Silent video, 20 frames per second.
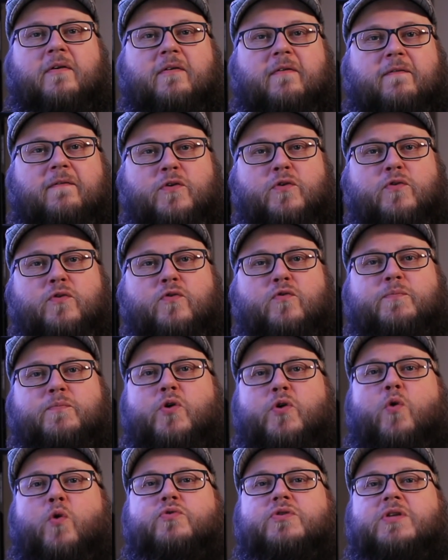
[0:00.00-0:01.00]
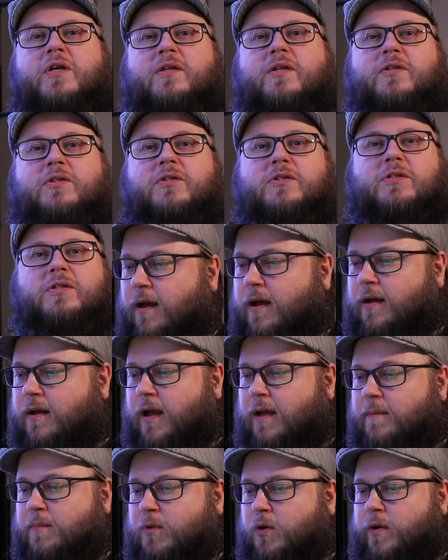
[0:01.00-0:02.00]
few projects
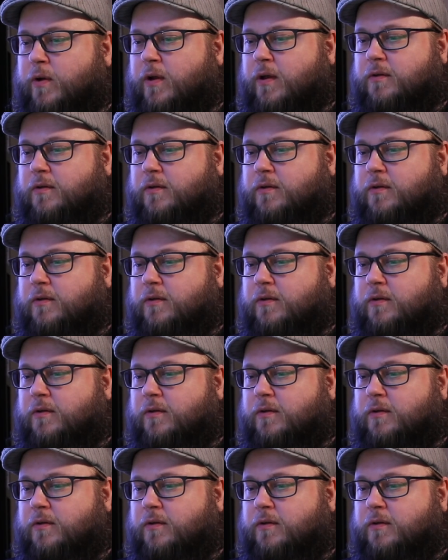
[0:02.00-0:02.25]
I'm gonna